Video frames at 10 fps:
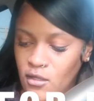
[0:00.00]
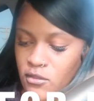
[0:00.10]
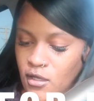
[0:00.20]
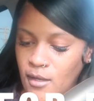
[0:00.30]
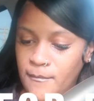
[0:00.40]

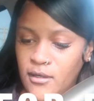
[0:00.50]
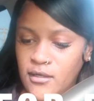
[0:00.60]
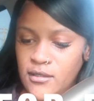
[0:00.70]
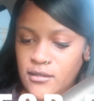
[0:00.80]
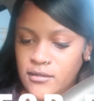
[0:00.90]
Nah, but
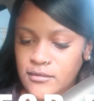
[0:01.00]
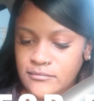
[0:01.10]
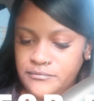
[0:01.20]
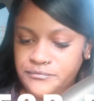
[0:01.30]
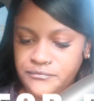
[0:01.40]

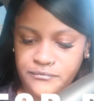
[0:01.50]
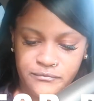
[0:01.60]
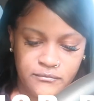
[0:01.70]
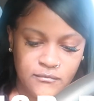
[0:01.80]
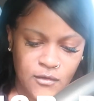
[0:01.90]
um,
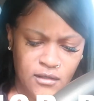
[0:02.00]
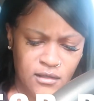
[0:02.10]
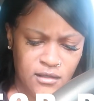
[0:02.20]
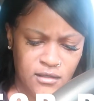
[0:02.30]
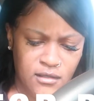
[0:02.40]

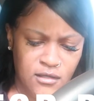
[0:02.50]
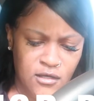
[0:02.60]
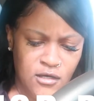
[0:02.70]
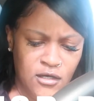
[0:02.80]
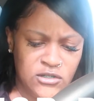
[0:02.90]
yeah.
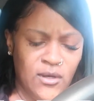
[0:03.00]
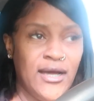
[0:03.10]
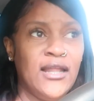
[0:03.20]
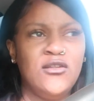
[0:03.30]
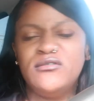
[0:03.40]
So I
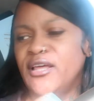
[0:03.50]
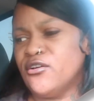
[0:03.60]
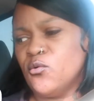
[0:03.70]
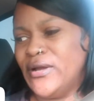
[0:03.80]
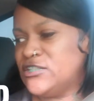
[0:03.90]
got a little
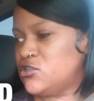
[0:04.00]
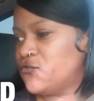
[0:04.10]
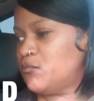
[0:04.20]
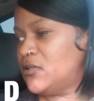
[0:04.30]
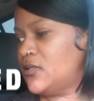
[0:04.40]
decoration
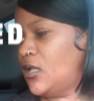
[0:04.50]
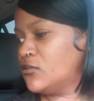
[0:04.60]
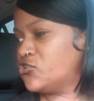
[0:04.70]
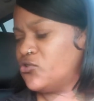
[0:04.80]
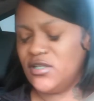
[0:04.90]
from the
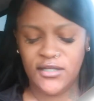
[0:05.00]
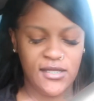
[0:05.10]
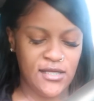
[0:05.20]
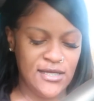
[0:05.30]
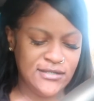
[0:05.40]
Dollar
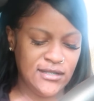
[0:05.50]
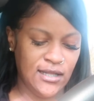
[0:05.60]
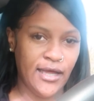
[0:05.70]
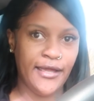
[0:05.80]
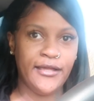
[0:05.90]
Tree. It's
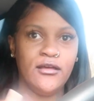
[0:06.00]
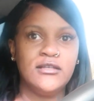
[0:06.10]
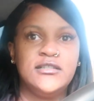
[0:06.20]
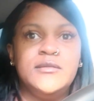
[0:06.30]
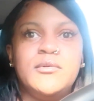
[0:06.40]
light. Y'all
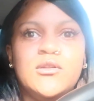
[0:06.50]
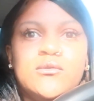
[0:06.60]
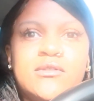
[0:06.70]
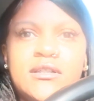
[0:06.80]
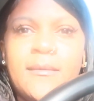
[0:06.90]
see the
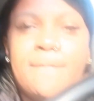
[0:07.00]
balloons in the